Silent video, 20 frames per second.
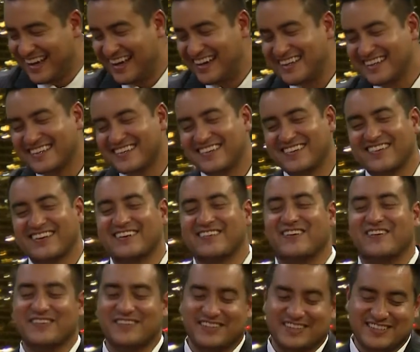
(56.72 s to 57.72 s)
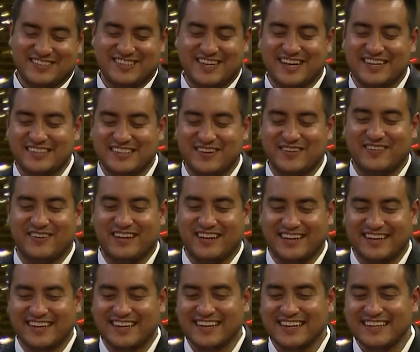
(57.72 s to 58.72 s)
I agree. What were they saying? They were
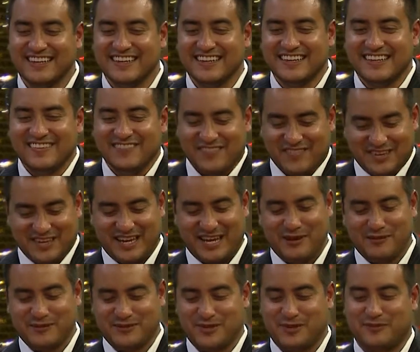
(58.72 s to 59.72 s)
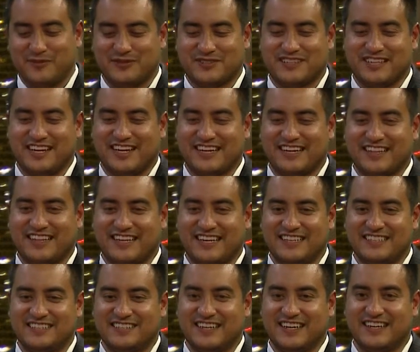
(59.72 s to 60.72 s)
like, it was almost like they
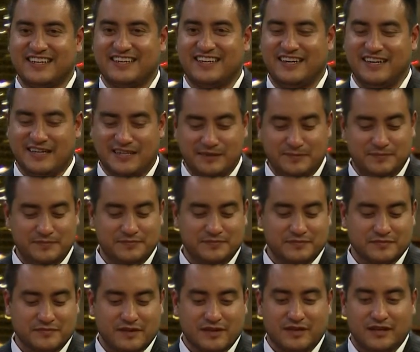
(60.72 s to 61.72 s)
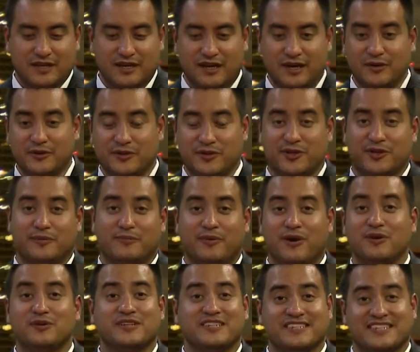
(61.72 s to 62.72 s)
said, um, oh, your
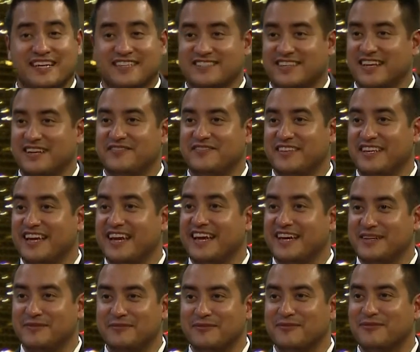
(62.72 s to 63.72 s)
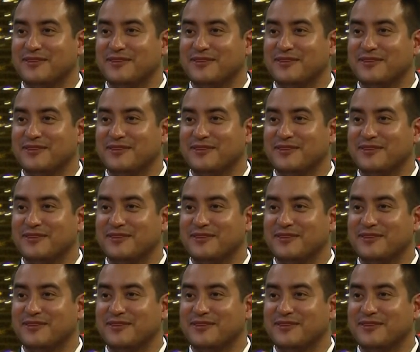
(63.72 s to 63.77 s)
opponent has left the game.